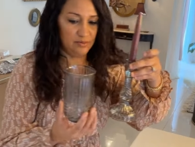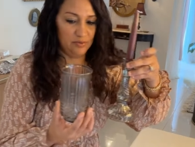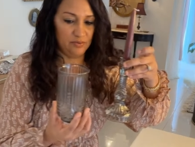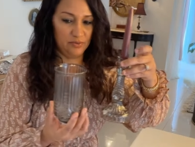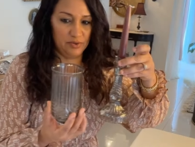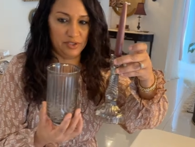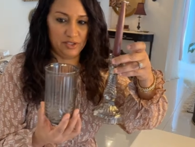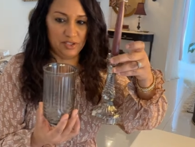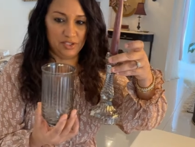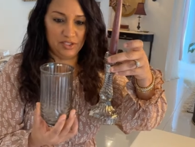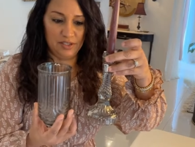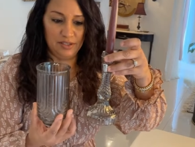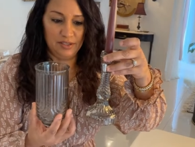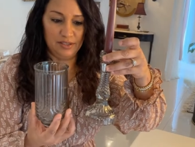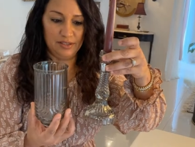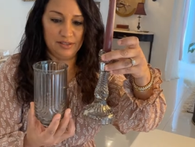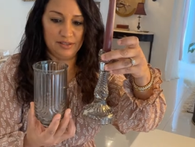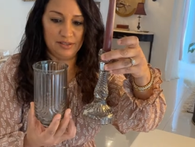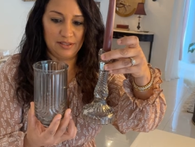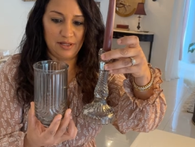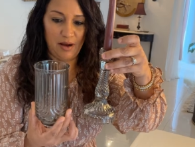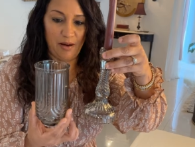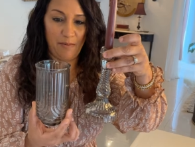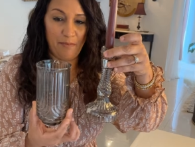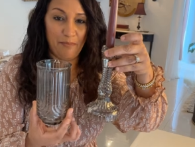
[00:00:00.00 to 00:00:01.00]
which
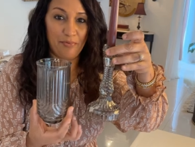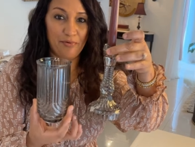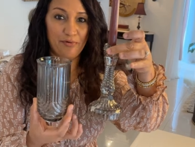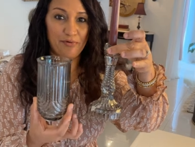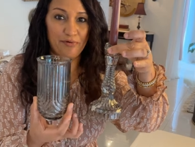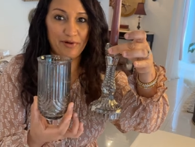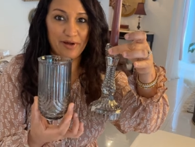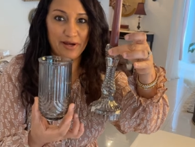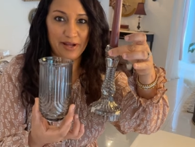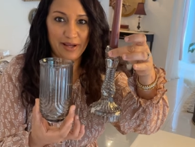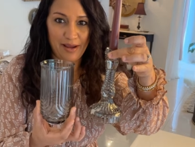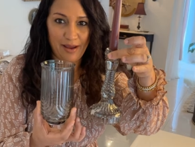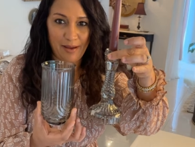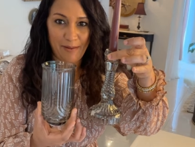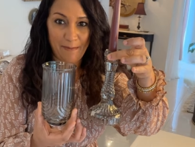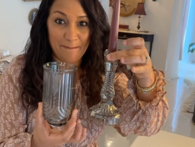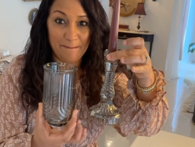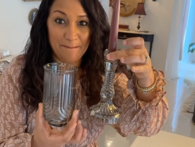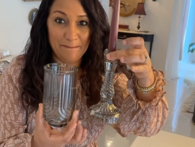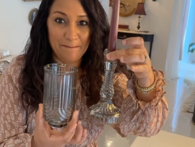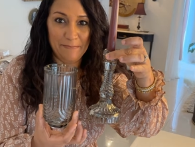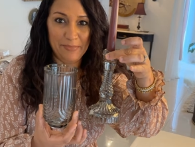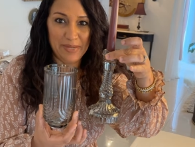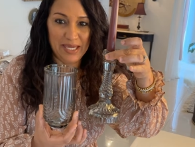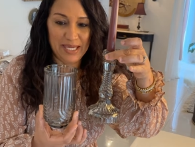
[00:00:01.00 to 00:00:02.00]
is pretty
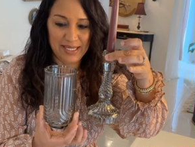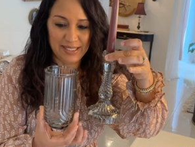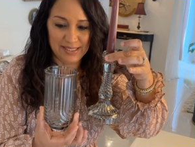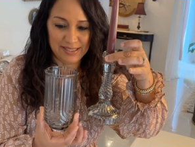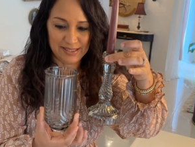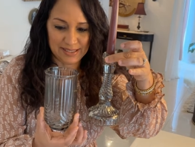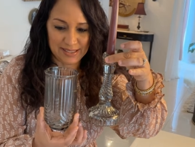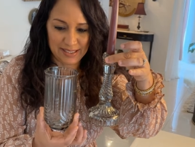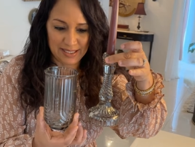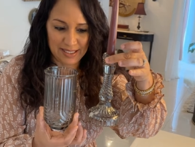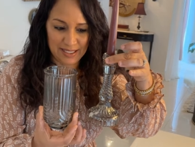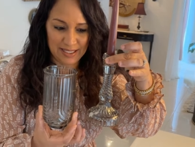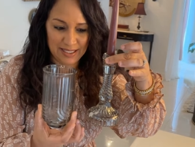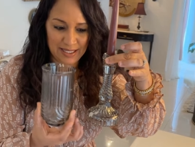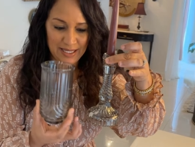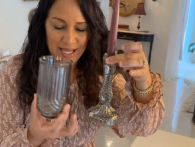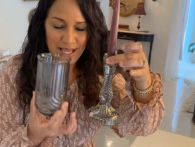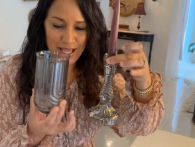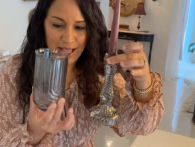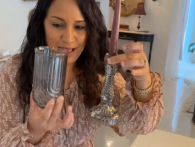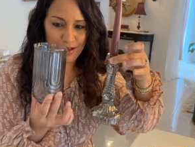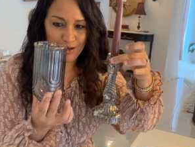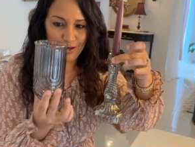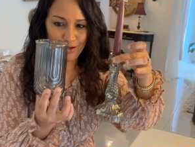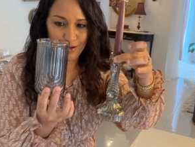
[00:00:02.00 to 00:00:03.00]
amazing.
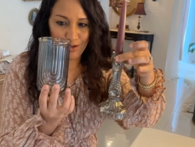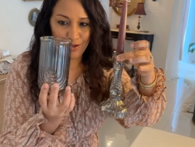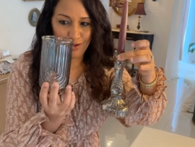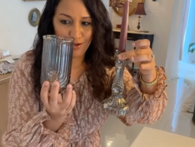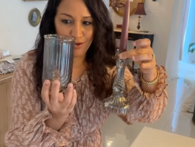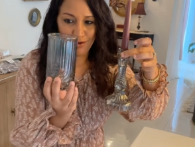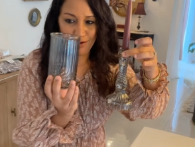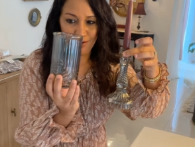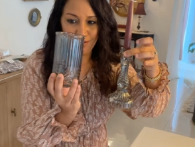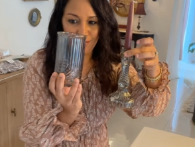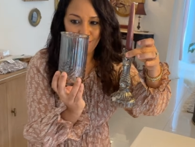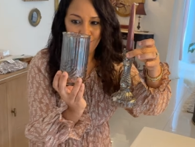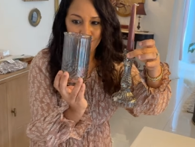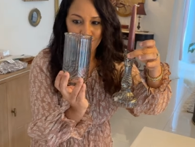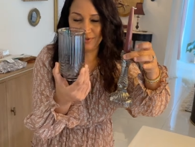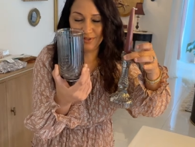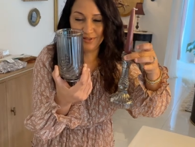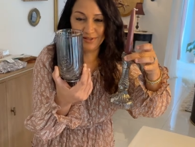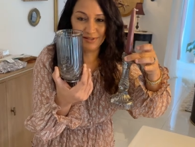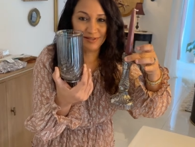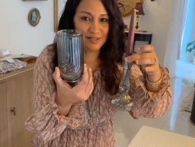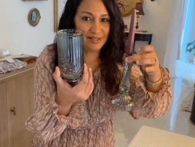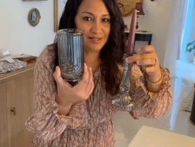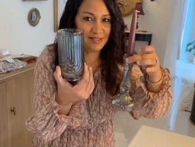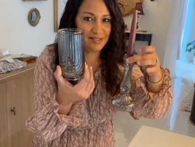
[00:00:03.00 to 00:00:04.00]
Love the
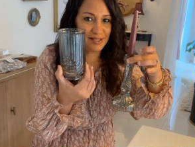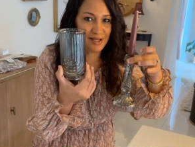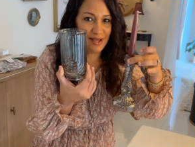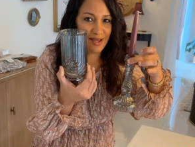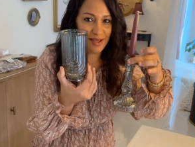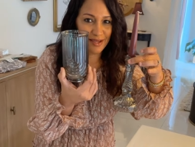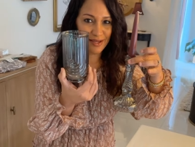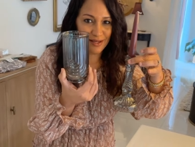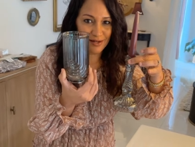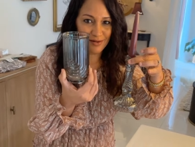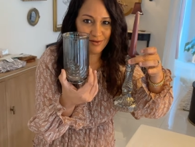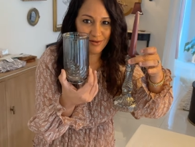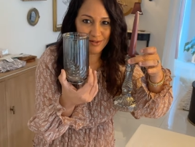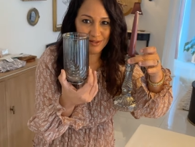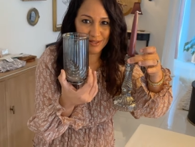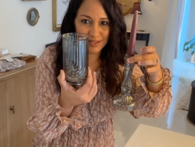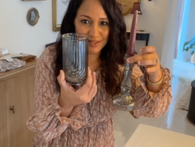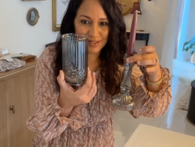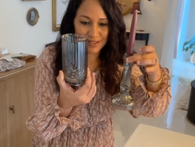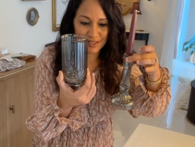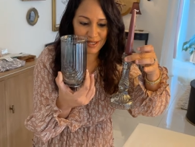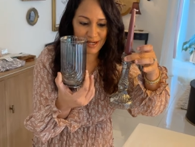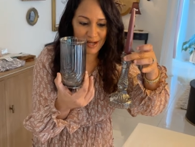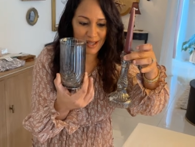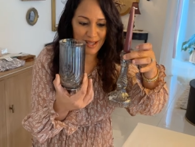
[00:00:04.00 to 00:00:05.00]
design on
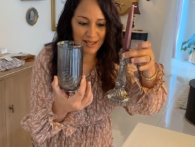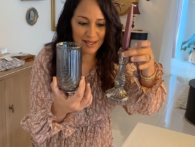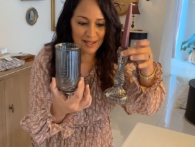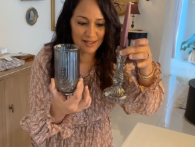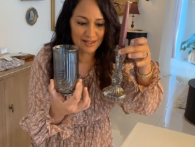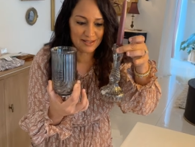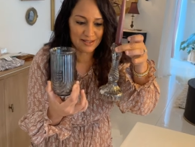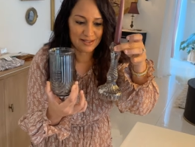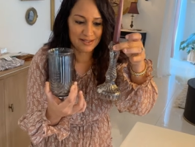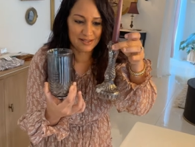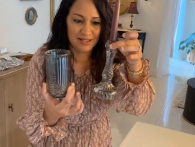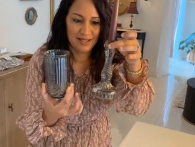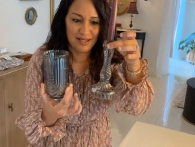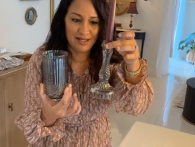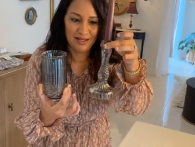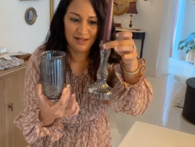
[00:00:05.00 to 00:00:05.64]
this glass.